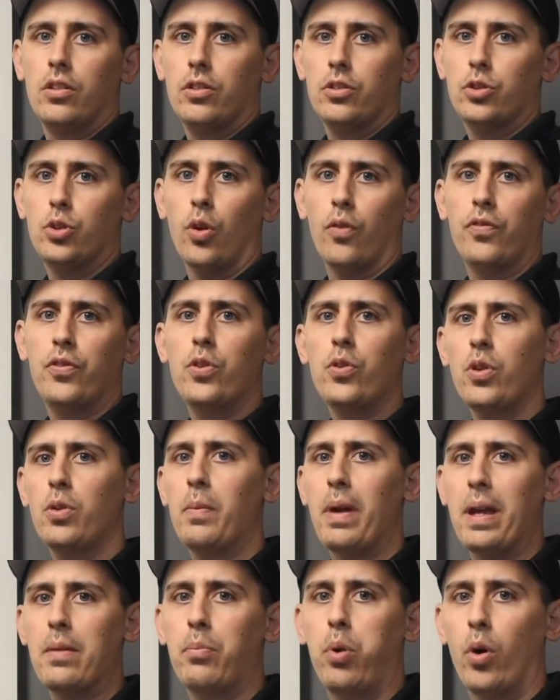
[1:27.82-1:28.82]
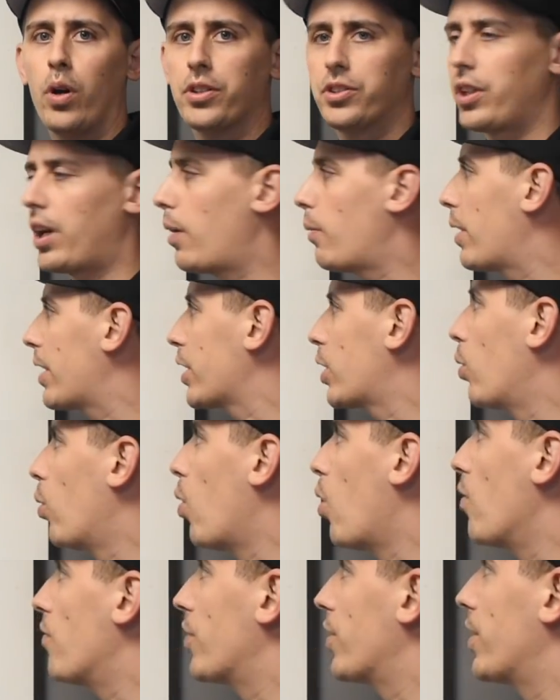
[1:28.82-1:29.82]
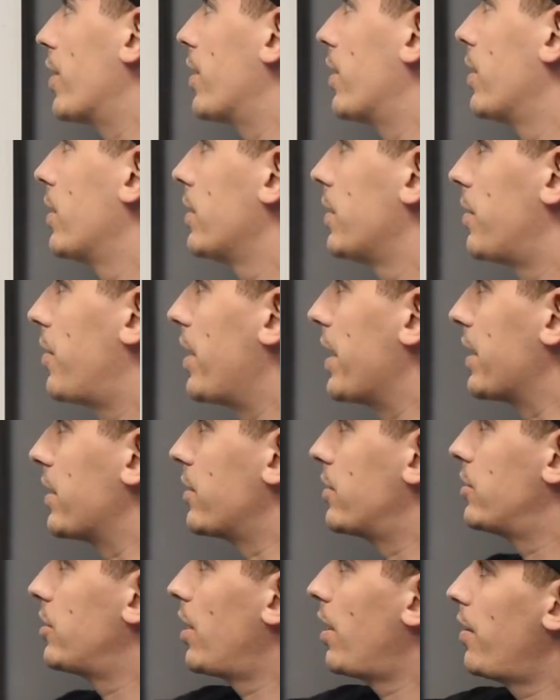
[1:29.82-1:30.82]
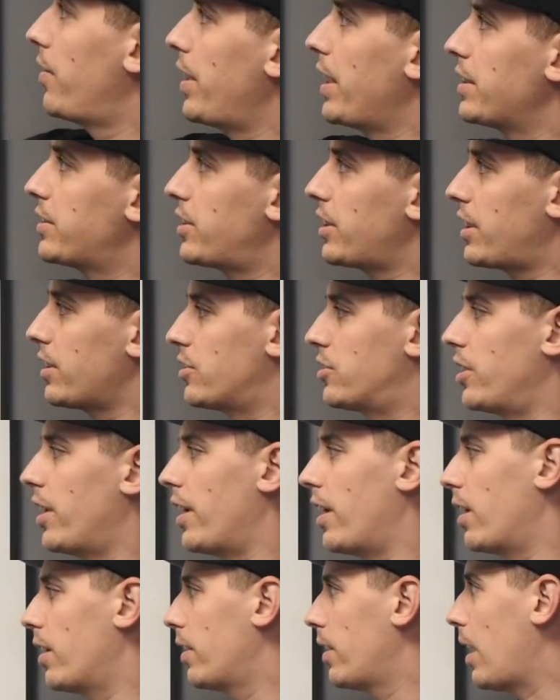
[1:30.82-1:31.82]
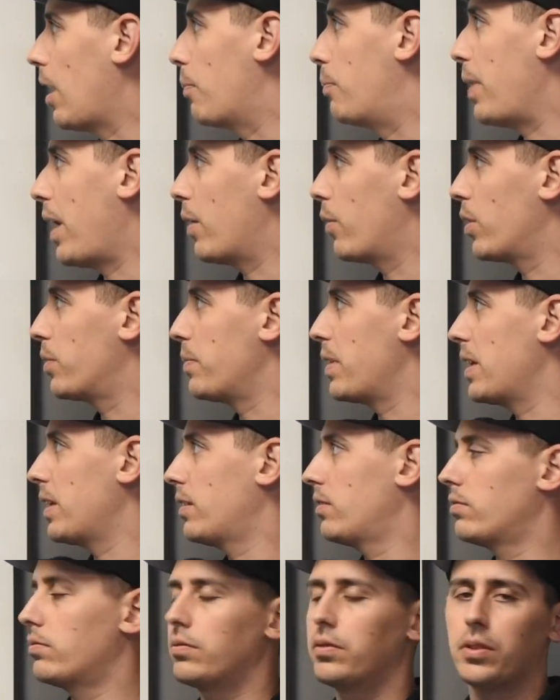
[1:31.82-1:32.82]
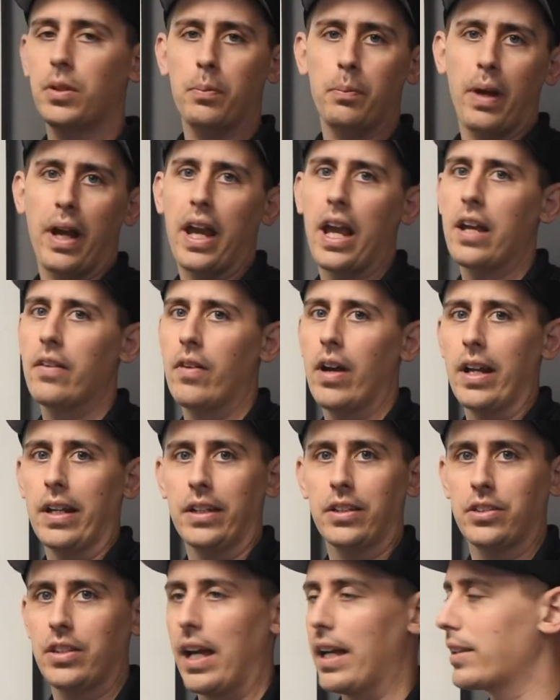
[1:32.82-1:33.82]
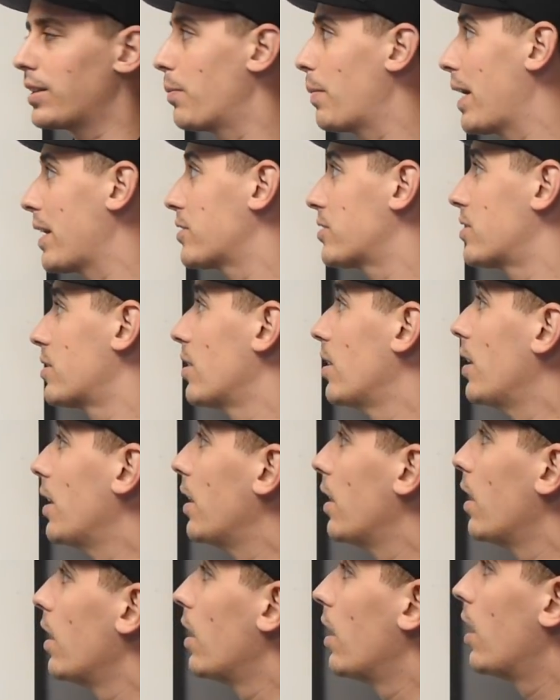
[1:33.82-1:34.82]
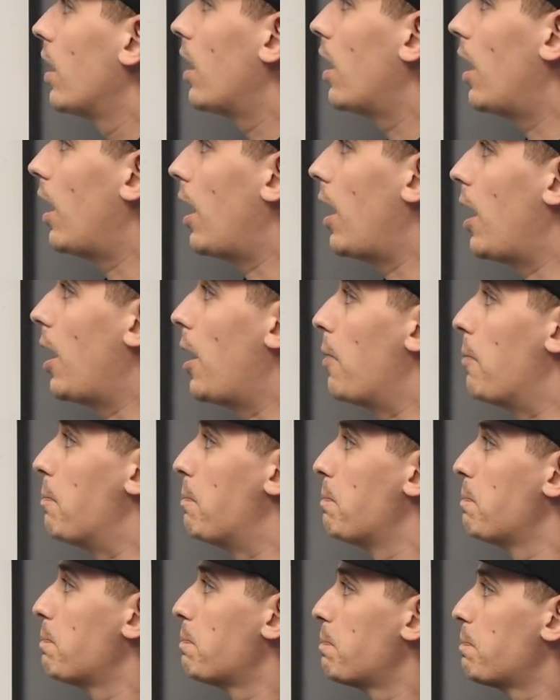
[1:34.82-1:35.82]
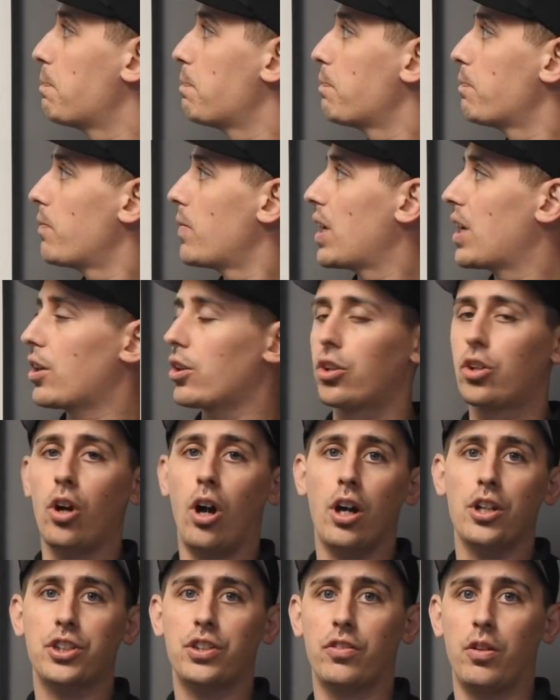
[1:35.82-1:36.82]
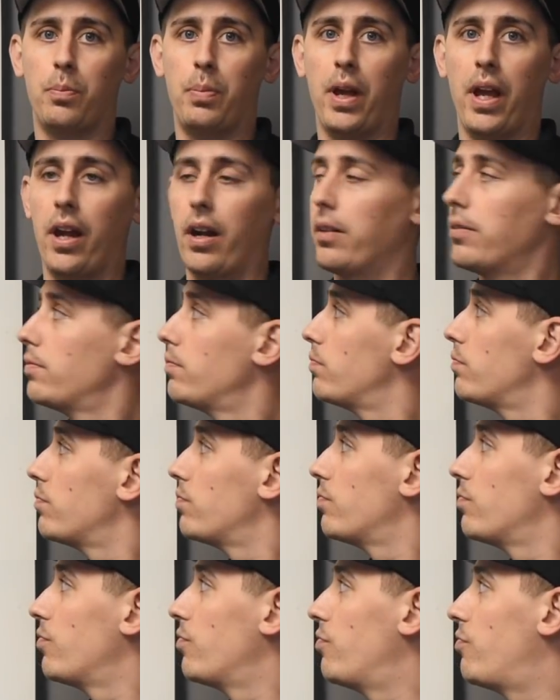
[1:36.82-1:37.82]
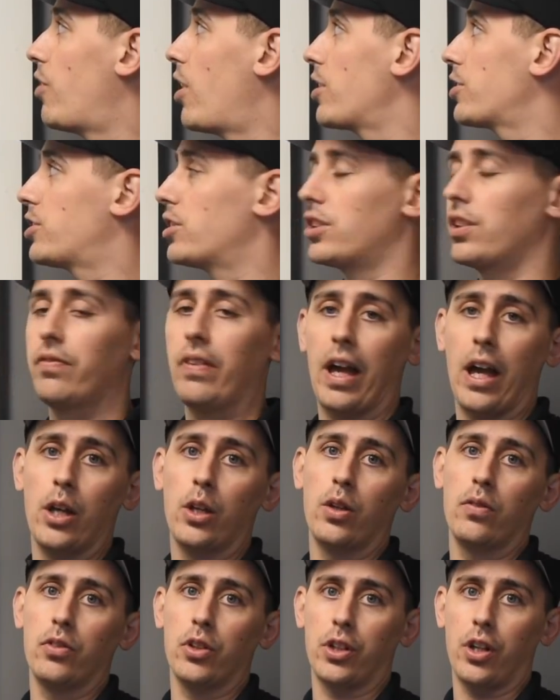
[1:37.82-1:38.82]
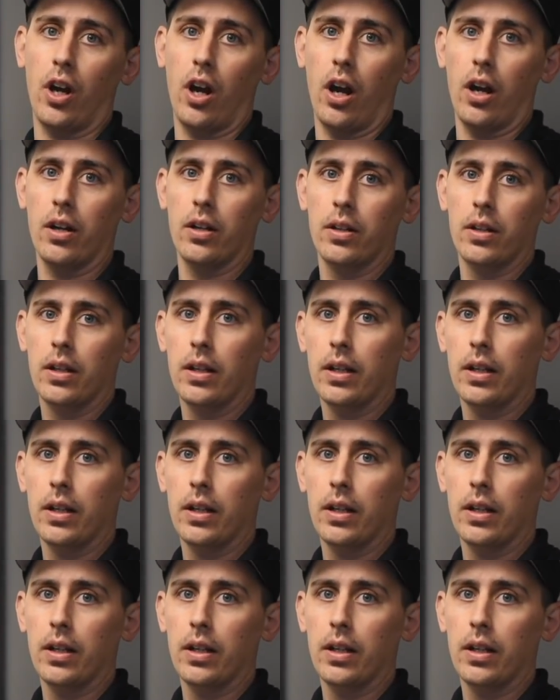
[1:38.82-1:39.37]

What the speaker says: So a few of the main points that I want to go over, things to consider. Now, bear with me, my handwriting is not the best. Cost of repair versus the value of your car.